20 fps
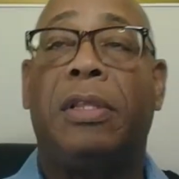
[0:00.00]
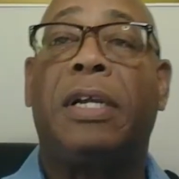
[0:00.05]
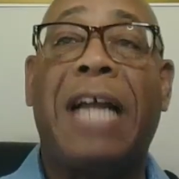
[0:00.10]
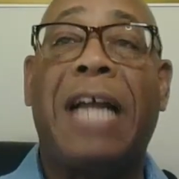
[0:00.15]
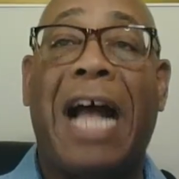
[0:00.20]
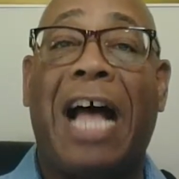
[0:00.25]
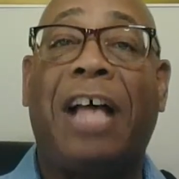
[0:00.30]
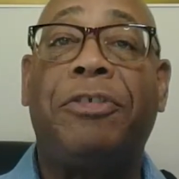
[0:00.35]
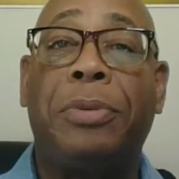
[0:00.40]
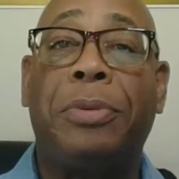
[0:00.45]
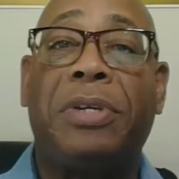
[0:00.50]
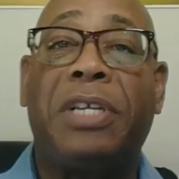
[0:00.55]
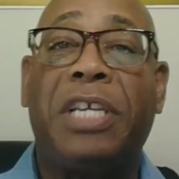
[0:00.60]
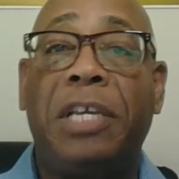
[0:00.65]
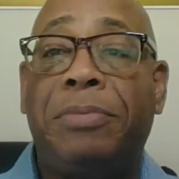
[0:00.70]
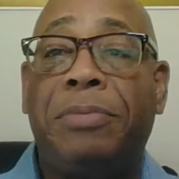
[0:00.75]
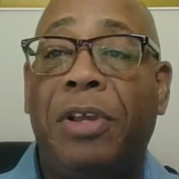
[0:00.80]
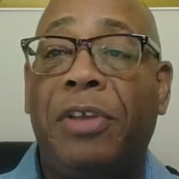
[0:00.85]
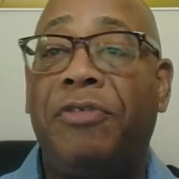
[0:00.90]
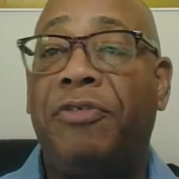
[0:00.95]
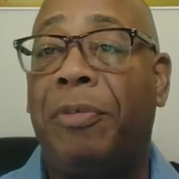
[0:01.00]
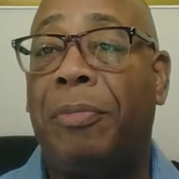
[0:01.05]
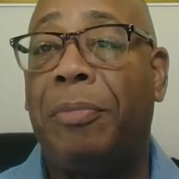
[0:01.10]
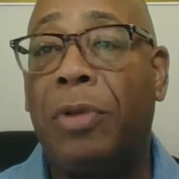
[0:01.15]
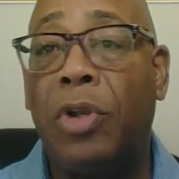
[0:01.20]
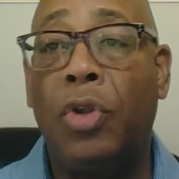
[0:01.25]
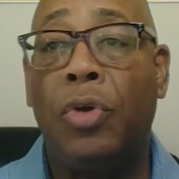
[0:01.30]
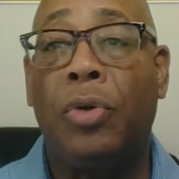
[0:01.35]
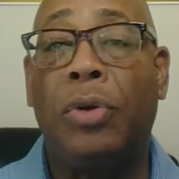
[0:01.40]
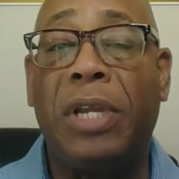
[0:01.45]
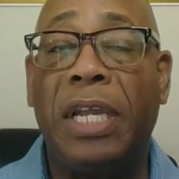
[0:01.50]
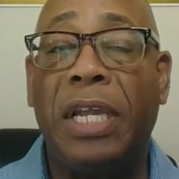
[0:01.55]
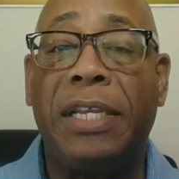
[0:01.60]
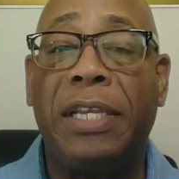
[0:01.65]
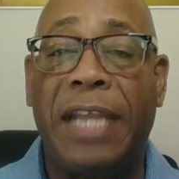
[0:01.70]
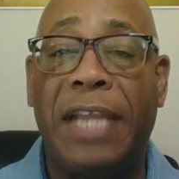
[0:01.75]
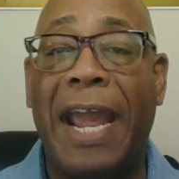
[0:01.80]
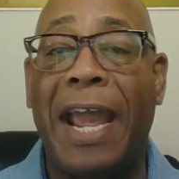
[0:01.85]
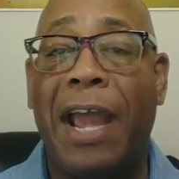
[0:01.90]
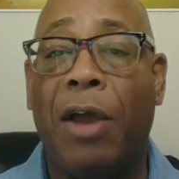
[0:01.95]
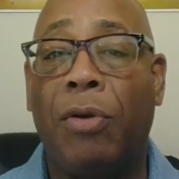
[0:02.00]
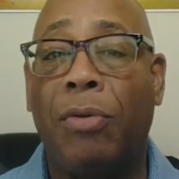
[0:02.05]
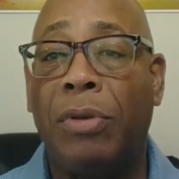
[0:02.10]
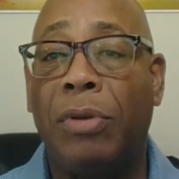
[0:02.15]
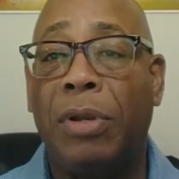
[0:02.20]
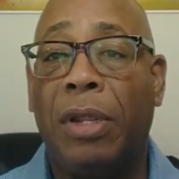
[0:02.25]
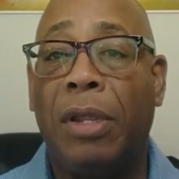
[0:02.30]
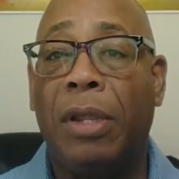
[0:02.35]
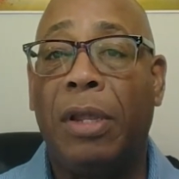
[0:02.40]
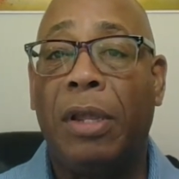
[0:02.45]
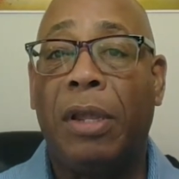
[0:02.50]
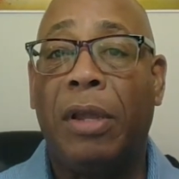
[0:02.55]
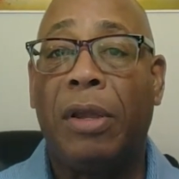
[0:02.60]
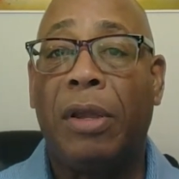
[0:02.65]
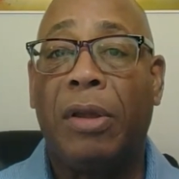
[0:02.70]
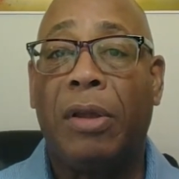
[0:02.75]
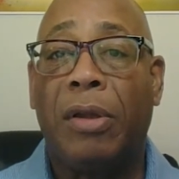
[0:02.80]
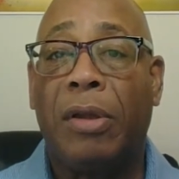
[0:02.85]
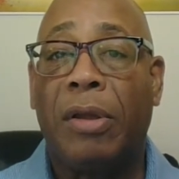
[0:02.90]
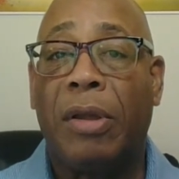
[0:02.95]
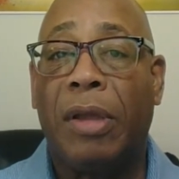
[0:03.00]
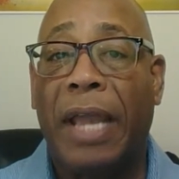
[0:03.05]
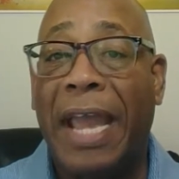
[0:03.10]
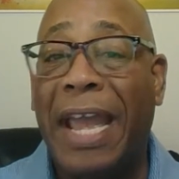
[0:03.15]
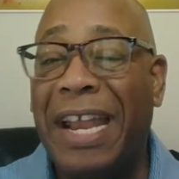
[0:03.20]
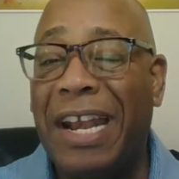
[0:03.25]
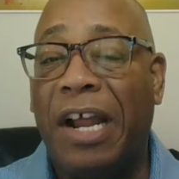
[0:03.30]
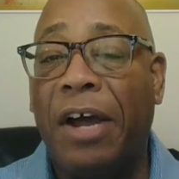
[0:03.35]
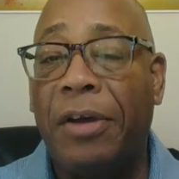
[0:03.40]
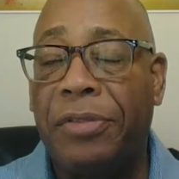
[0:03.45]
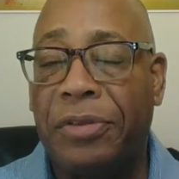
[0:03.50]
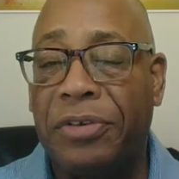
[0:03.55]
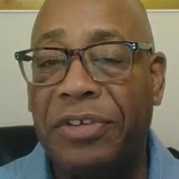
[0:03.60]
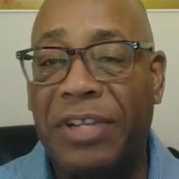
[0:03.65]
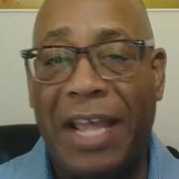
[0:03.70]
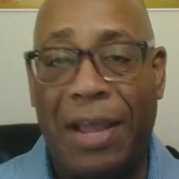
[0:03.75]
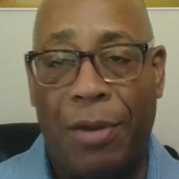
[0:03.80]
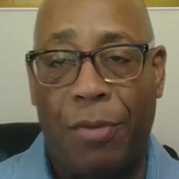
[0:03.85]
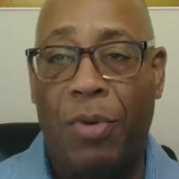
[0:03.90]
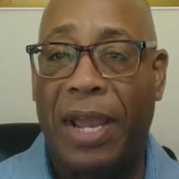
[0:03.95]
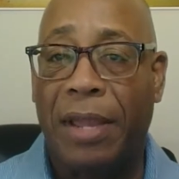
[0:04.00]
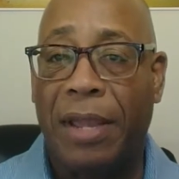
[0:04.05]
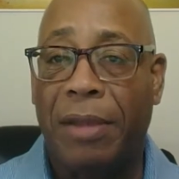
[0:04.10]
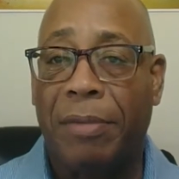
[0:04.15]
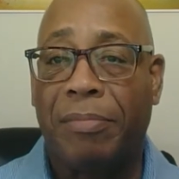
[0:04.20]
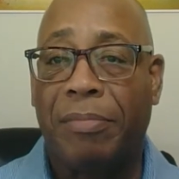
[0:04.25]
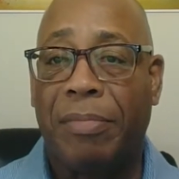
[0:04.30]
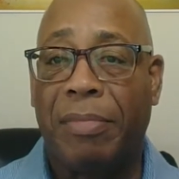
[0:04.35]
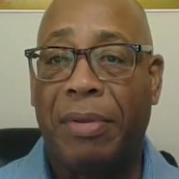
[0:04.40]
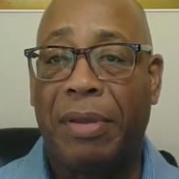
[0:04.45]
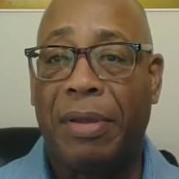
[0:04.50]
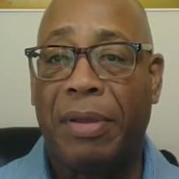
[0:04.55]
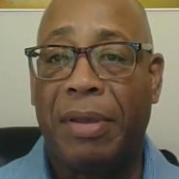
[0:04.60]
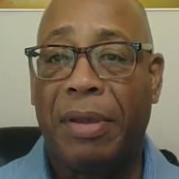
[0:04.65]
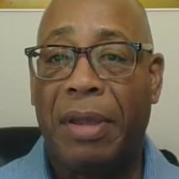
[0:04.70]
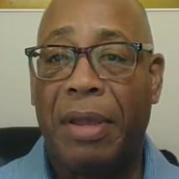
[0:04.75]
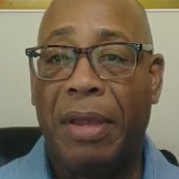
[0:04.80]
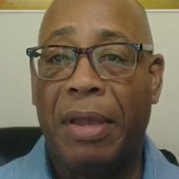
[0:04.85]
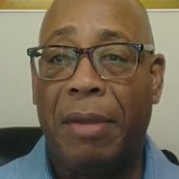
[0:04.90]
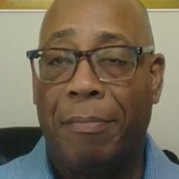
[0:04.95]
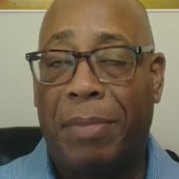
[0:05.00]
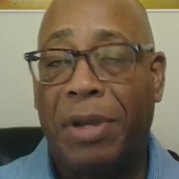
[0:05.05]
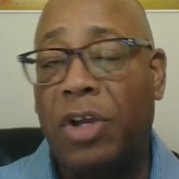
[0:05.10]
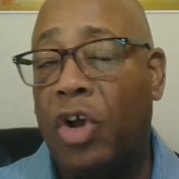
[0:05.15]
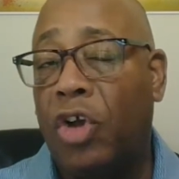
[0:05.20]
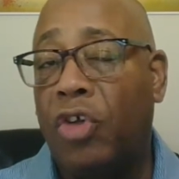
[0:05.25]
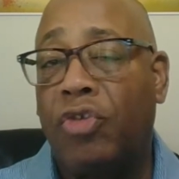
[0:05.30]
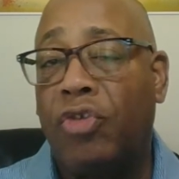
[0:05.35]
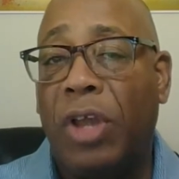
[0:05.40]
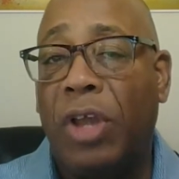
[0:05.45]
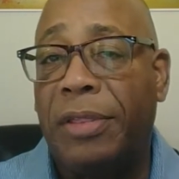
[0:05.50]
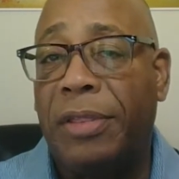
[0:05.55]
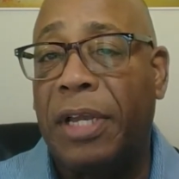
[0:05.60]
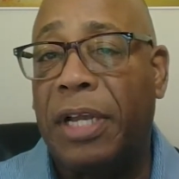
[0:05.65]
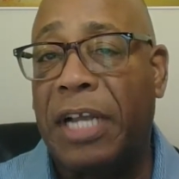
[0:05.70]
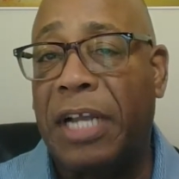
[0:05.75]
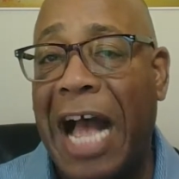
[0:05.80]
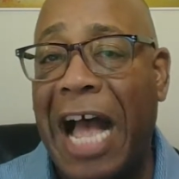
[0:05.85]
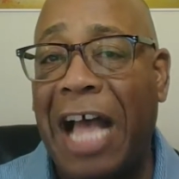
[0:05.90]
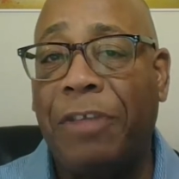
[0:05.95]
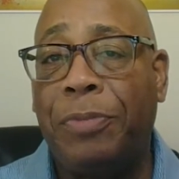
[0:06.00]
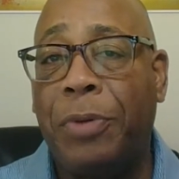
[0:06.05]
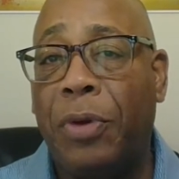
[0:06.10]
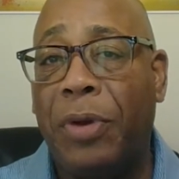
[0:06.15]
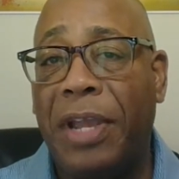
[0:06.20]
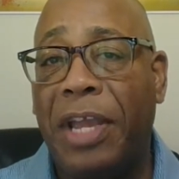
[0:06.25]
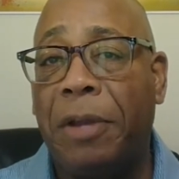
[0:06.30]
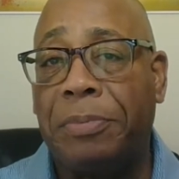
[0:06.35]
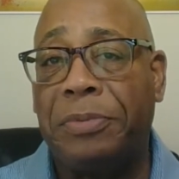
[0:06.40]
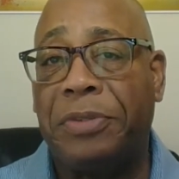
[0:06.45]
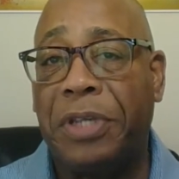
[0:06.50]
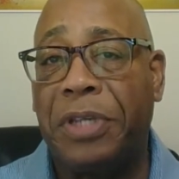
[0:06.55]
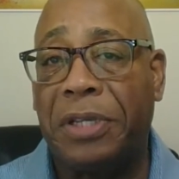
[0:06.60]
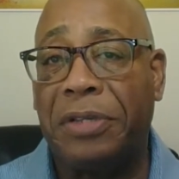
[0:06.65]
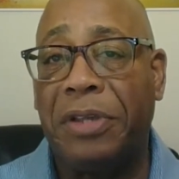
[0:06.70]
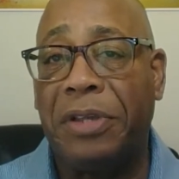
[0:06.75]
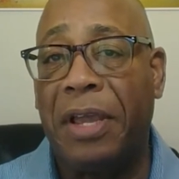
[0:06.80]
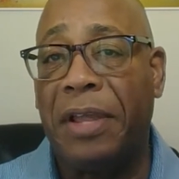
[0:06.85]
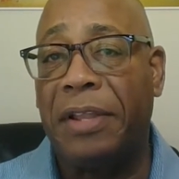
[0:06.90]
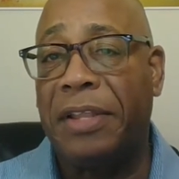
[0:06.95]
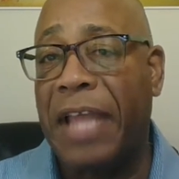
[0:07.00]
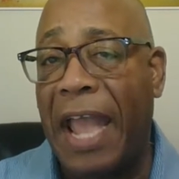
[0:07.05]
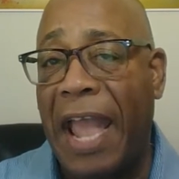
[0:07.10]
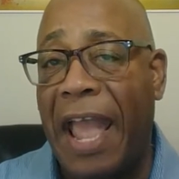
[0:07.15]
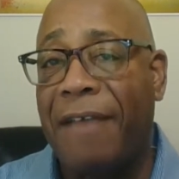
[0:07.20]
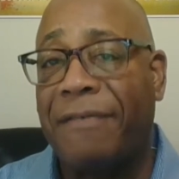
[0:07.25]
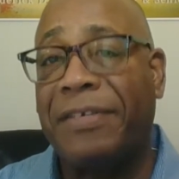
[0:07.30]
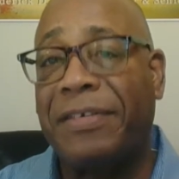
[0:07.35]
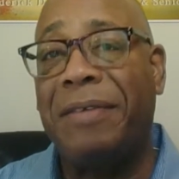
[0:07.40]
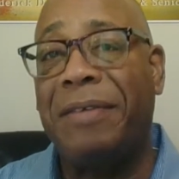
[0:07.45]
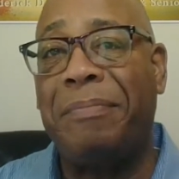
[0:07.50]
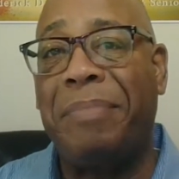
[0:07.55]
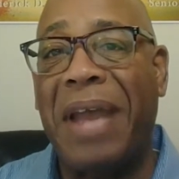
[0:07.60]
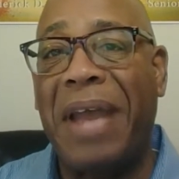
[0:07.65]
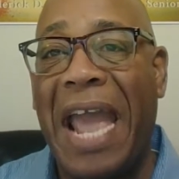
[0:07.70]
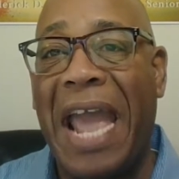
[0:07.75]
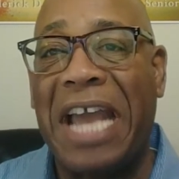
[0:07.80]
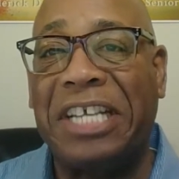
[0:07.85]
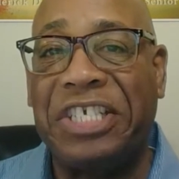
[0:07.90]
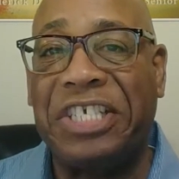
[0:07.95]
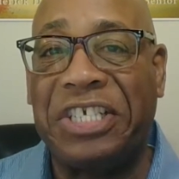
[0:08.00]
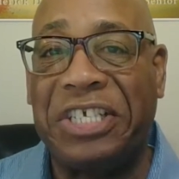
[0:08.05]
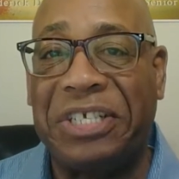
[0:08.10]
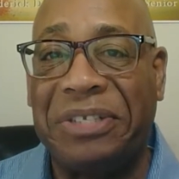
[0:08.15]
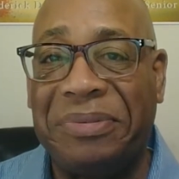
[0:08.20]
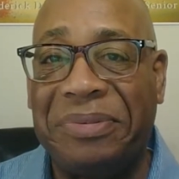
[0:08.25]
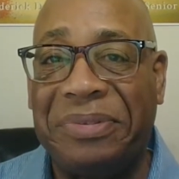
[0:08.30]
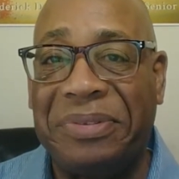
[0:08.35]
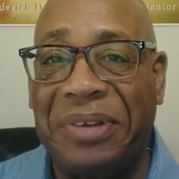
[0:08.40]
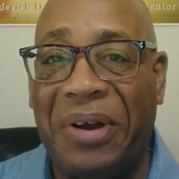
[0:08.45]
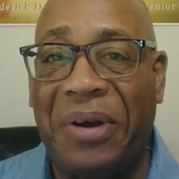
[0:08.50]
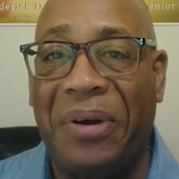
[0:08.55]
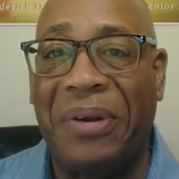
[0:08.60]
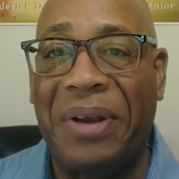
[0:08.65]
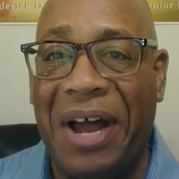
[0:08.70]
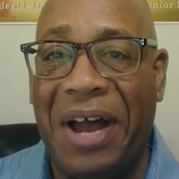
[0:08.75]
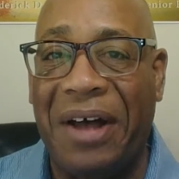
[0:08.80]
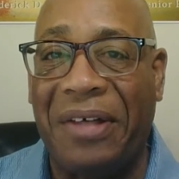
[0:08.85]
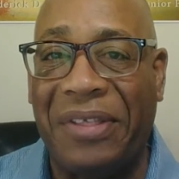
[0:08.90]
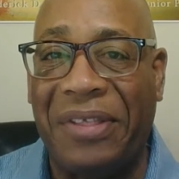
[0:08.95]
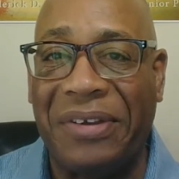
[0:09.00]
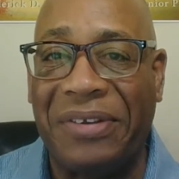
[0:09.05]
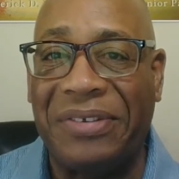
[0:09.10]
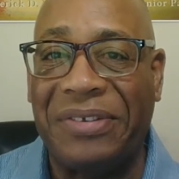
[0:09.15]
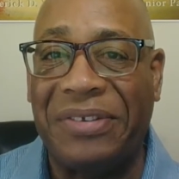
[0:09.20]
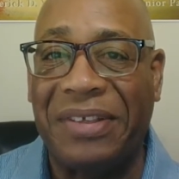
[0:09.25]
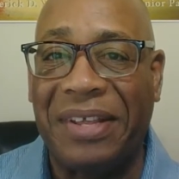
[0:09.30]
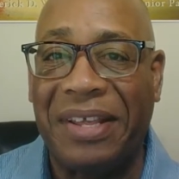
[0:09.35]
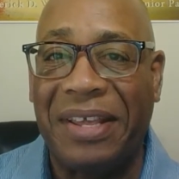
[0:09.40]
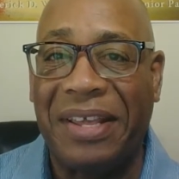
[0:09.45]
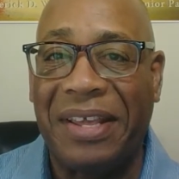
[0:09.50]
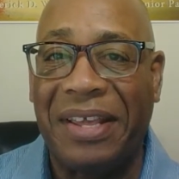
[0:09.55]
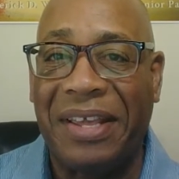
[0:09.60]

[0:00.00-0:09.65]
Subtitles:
The gospel keeps us from looking down at others that way, because the gospel helps us to have compassion on others.